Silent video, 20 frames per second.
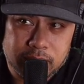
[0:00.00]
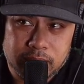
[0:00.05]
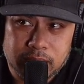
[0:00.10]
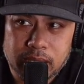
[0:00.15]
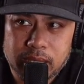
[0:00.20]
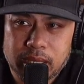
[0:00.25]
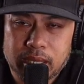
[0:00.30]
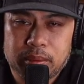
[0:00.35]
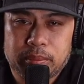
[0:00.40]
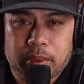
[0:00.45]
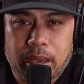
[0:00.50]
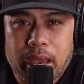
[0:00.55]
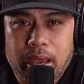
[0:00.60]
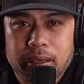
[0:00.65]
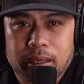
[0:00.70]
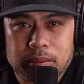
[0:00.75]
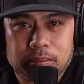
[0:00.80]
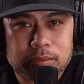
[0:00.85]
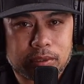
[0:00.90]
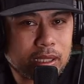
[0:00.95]
Thinking
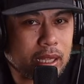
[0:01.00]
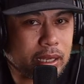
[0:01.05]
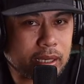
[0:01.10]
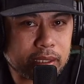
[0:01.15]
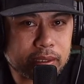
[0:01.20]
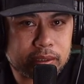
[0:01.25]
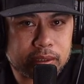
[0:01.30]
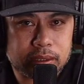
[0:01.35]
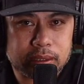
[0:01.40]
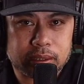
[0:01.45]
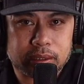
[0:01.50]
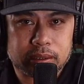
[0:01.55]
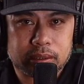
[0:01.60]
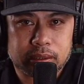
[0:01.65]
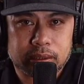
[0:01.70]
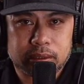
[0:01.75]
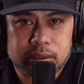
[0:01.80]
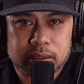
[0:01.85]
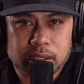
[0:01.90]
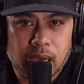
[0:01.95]
back, I'm glad I did it.
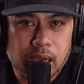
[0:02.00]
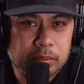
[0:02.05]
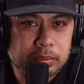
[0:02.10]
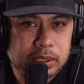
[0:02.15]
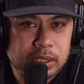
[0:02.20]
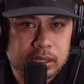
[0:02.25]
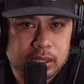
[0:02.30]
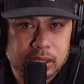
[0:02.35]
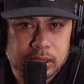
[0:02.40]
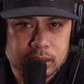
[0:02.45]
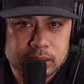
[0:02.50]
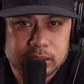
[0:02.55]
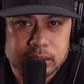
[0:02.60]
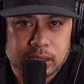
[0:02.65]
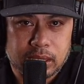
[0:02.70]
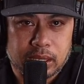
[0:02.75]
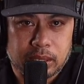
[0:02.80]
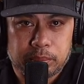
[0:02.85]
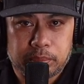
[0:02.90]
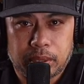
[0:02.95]
It taught me things
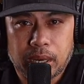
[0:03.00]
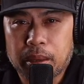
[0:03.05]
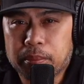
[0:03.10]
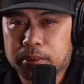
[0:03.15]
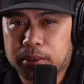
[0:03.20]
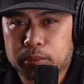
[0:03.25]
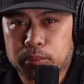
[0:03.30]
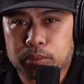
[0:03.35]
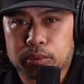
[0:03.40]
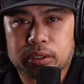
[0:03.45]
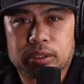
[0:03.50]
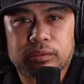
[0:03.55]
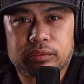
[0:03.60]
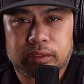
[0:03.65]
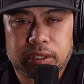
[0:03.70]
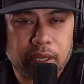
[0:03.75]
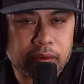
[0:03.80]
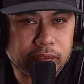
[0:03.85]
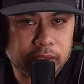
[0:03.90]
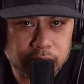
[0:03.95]
that I probably would have
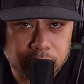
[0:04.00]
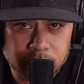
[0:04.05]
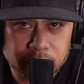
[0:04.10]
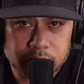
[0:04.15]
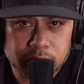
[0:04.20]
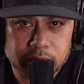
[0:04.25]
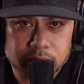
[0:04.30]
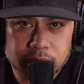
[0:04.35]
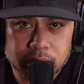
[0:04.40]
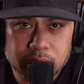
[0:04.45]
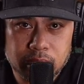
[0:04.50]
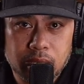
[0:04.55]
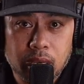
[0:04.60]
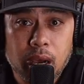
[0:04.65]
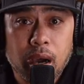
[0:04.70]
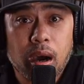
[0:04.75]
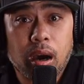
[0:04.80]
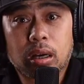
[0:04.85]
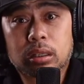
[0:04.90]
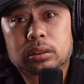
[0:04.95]
never learned.
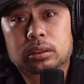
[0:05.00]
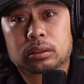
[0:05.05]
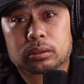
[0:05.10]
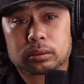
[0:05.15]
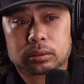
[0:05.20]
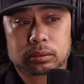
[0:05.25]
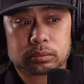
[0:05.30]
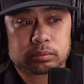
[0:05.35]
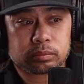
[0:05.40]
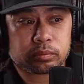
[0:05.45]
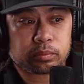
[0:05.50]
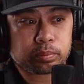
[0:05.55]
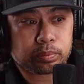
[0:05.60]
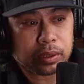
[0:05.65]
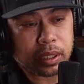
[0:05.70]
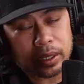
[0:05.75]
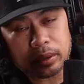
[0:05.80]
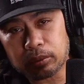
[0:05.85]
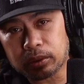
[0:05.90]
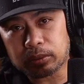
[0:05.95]
Also,
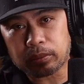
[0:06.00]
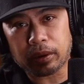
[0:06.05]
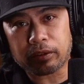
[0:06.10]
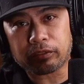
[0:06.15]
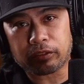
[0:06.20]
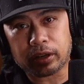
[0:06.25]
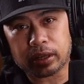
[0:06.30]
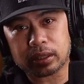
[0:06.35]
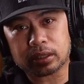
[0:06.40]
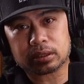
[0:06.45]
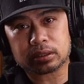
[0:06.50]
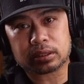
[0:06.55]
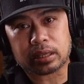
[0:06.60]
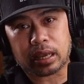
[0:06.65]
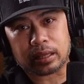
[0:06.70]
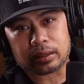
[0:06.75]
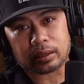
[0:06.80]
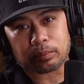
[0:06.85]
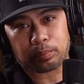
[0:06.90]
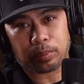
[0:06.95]
playing with my friends
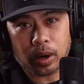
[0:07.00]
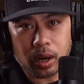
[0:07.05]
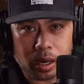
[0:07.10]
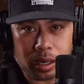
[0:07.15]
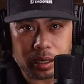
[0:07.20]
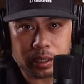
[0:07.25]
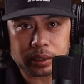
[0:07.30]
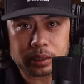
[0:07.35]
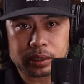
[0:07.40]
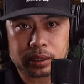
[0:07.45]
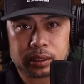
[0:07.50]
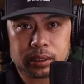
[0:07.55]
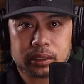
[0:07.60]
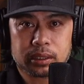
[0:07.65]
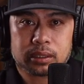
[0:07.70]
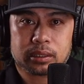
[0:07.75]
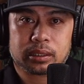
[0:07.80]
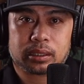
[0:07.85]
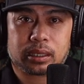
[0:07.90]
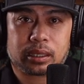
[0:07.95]
at the park,
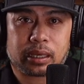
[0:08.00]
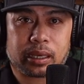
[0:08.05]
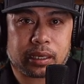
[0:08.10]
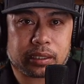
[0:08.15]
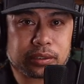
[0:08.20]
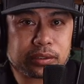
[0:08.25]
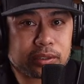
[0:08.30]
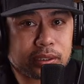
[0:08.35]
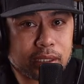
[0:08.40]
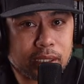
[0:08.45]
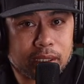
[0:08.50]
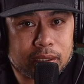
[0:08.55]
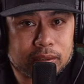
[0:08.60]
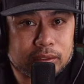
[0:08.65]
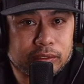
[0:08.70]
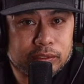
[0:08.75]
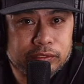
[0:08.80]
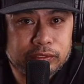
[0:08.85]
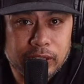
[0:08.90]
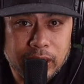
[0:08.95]
I used to get
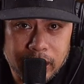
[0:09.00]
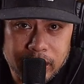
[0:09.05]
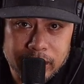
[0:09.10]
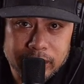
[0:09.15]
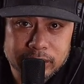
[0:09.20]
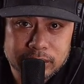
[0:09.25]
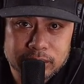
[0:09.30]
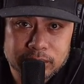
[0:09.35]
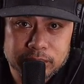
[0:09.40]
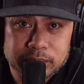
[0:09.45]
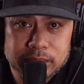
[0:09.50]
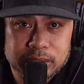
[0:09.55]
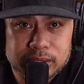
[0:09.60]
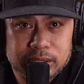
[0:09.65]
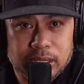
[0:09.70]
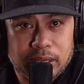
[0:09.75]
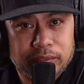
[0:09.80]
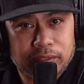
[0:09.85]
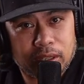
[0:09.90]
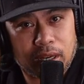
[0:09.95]
into fights. We used
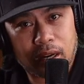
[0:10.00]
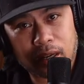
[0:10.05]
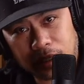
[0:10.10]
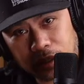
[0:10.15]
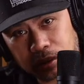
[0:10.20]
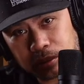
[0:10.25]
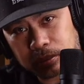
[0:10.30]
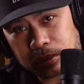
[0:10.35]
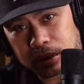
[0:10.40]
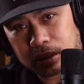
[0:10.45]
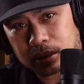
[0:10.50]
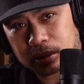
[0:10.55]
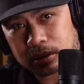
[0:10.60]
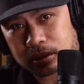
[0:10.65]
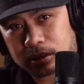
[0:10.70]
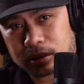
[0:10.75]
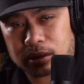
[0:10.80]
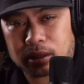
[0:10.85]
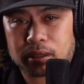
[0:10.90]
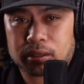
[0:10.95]
to have
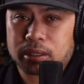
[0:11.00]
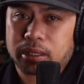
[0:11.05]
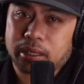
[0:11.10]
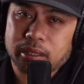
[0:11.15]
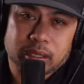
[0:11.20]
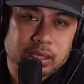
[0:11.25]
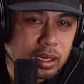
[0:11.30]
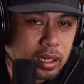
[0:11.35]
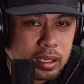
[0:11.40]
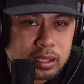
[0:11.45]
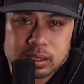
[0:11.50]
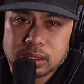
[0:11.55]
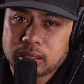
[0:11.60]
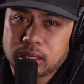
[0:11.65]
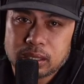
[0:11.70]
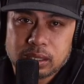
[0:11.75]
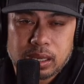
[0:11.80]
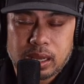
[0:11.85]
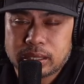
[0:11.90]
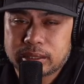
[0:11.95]
arguments, you know, like all,
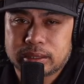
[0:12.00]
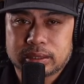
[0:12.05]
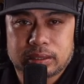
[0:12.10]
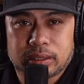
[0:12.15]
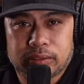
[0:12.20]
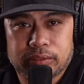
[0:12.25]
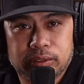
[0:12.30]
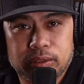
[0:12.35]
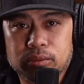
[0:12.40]
all kinds of stuff.